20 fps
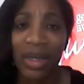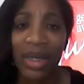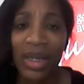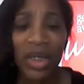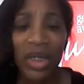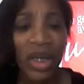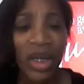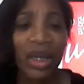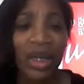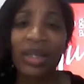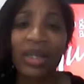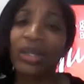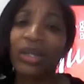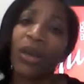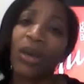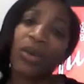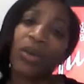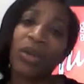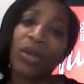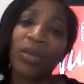She could have
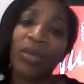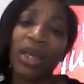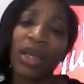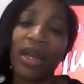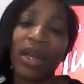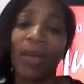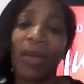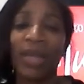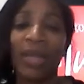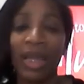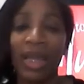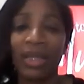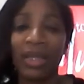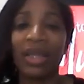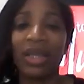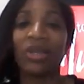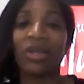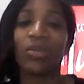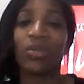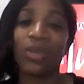turned them in. I mean, at
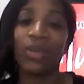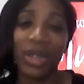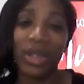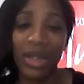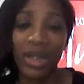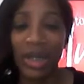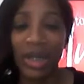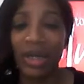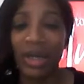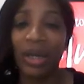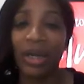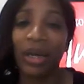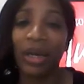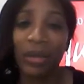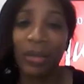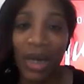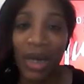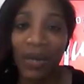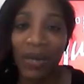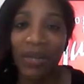this point, she didn't
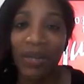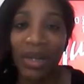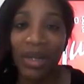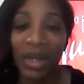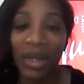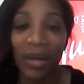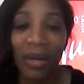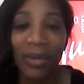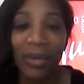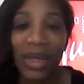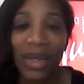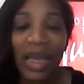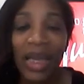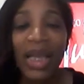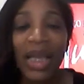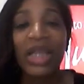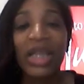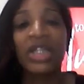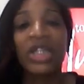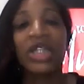help cover it up.
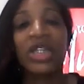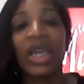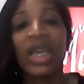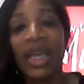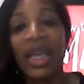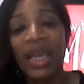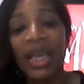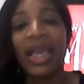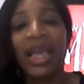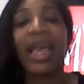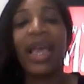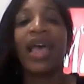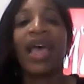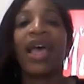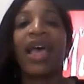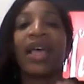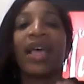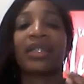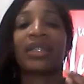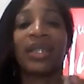She
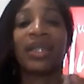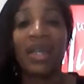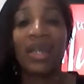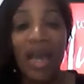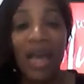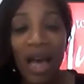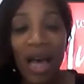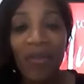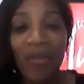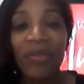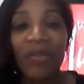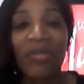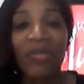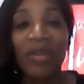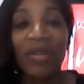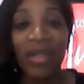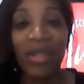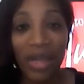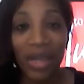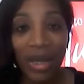has covered
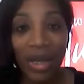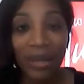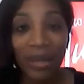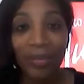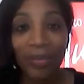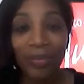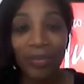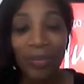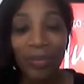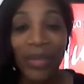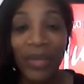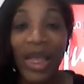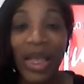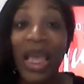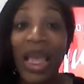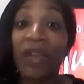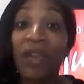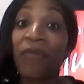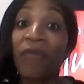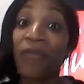for them
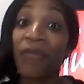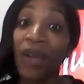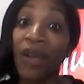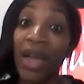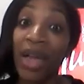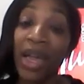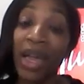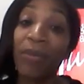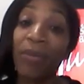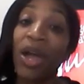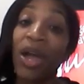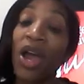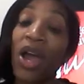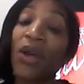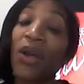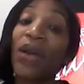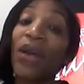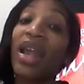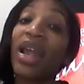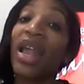and framed
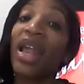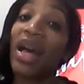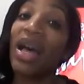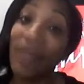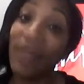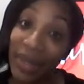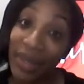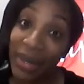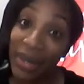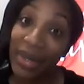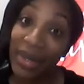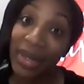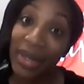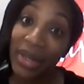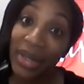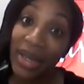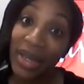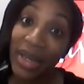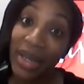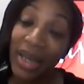her lover
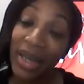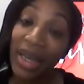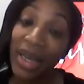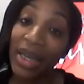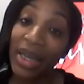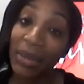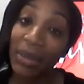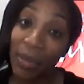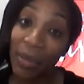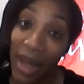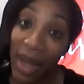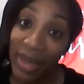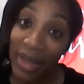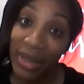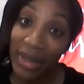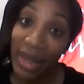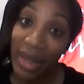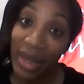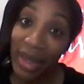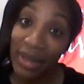in the
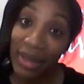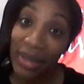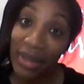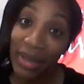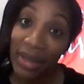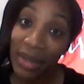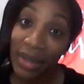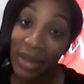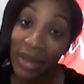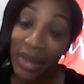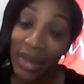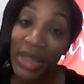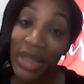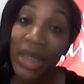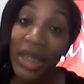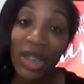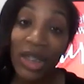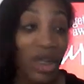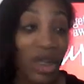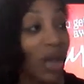process.
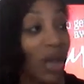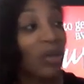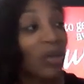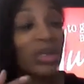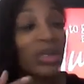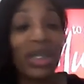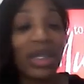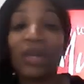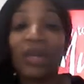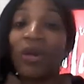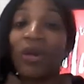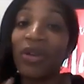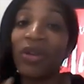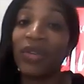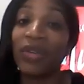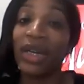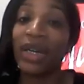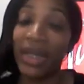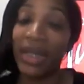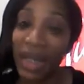She chose them
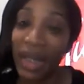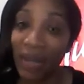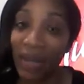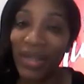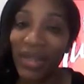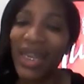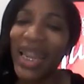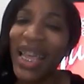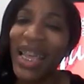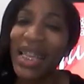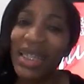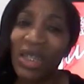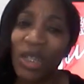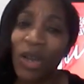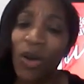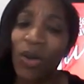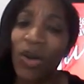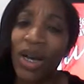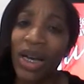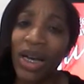over her lover. And they
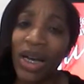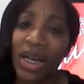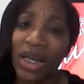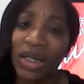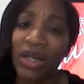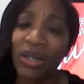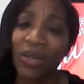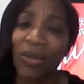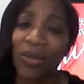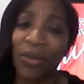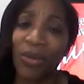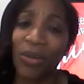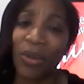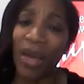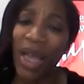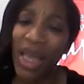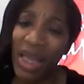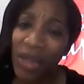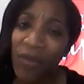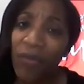so
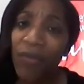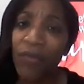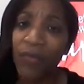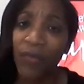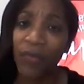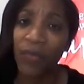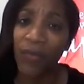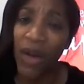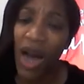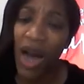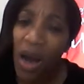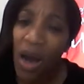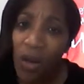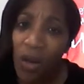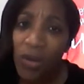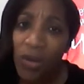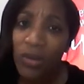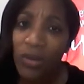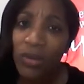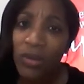ungrateful.